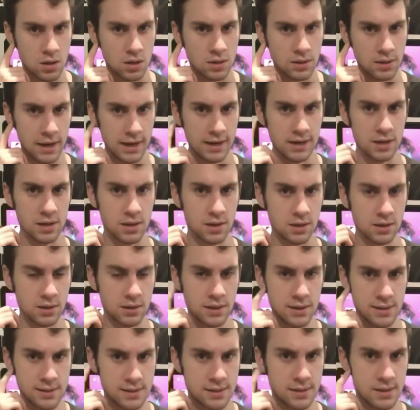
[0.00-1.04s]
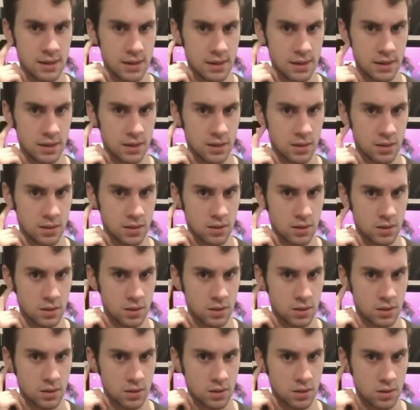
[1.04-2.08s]
Like, listening
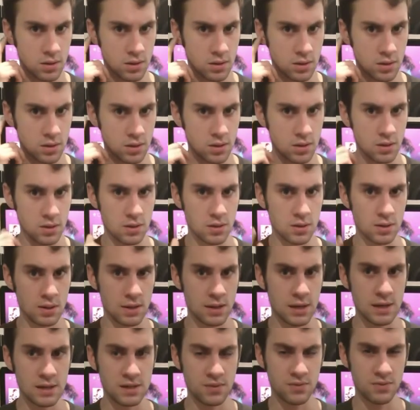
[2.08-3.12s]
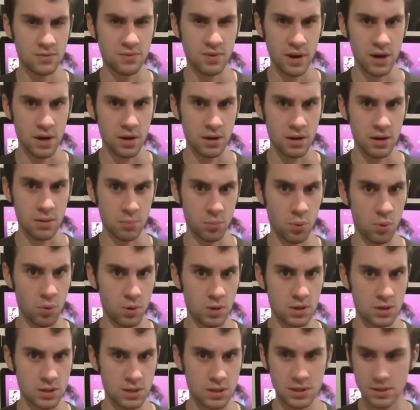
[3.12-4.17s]
is very
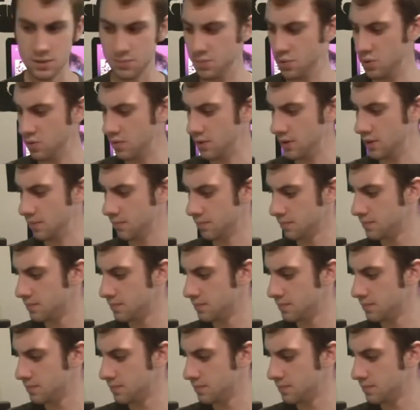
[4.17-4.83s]
important to this movie.